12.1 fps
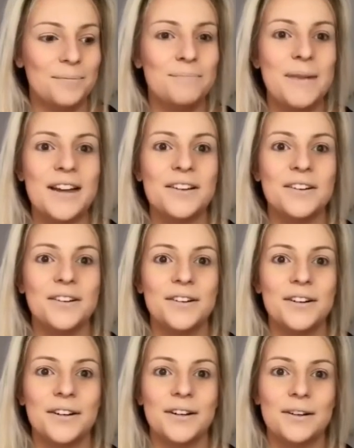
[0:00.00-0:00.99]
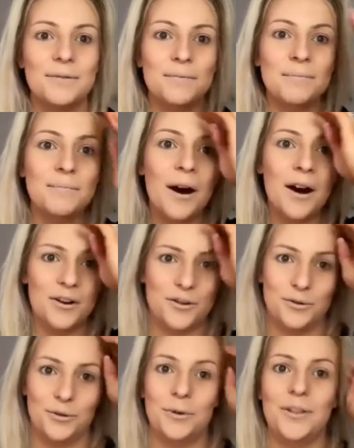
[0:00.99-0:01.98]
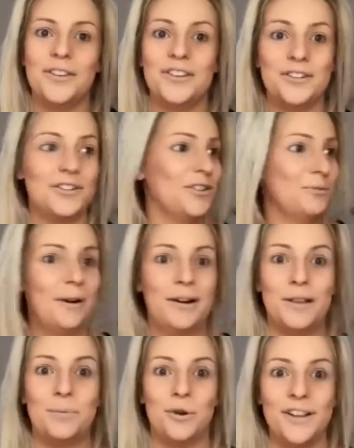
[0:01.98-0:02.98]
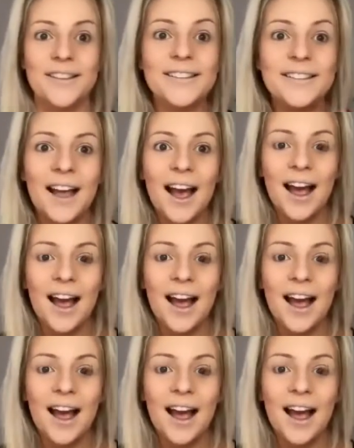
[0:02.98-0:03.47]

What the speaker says: Meghan Markle, the one that's just wearing the prince,